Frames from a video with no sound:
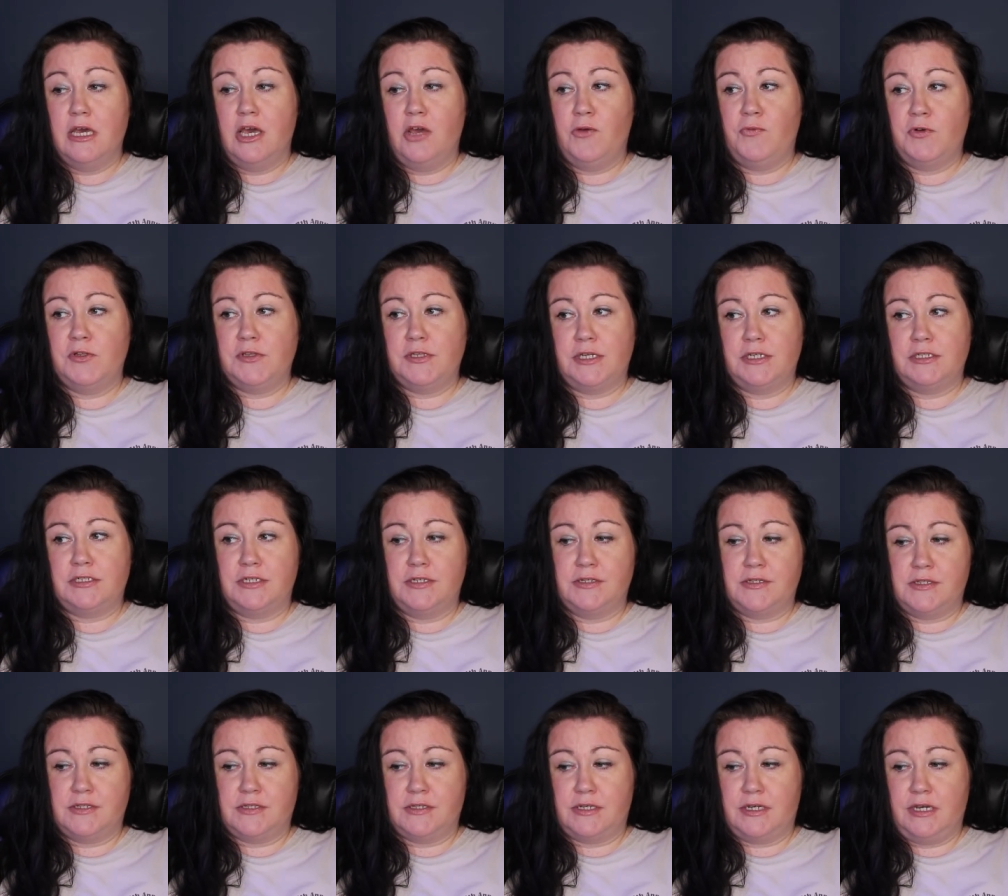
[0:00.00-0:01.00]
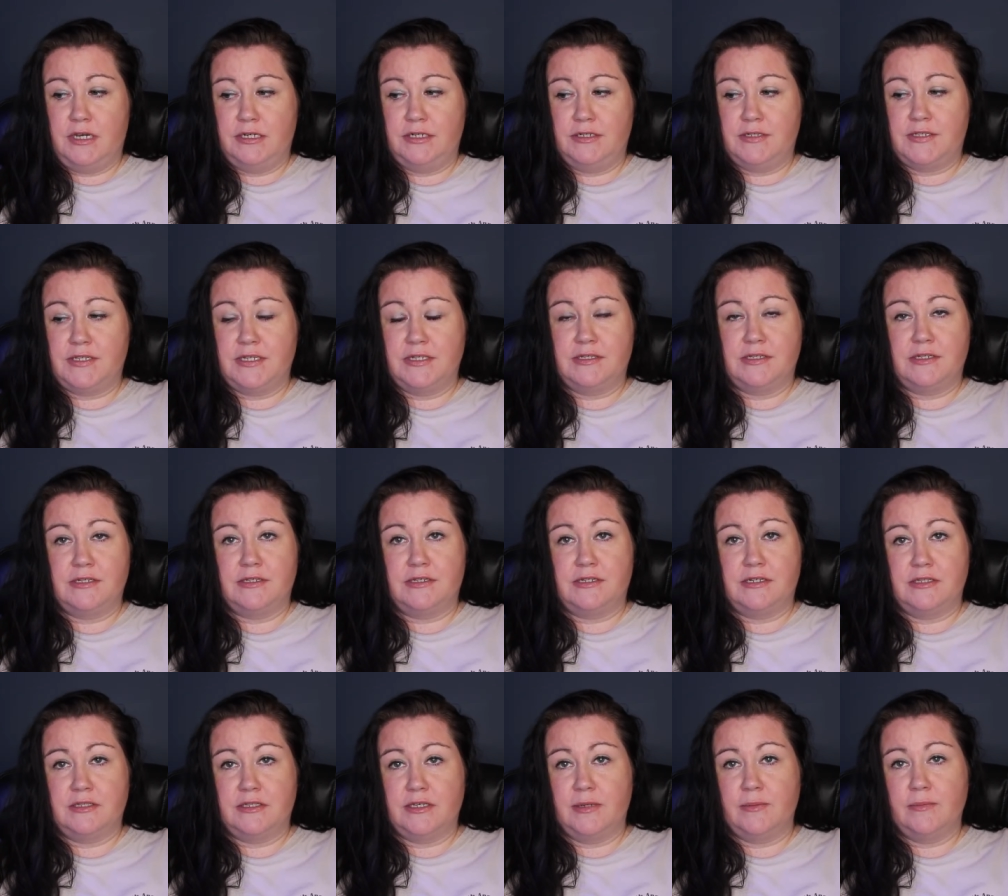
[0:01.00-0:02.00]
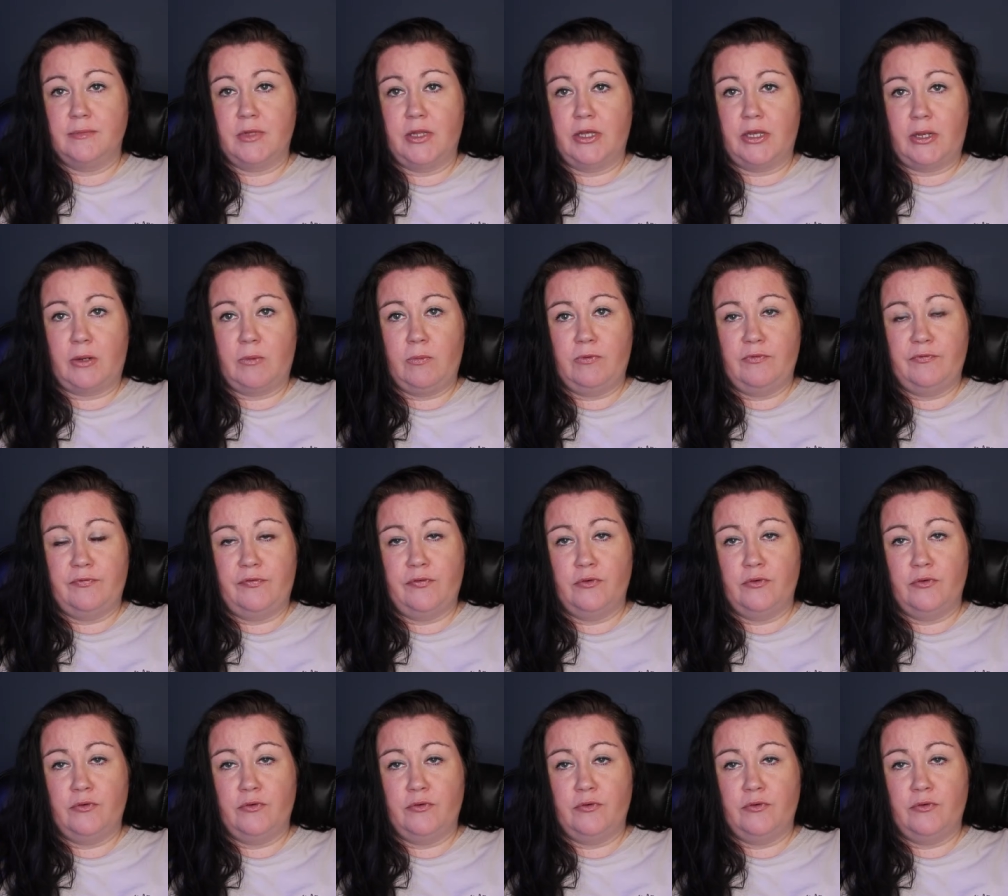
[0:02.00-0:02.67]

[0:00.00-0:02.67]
and what that does is it kind of senses to them like when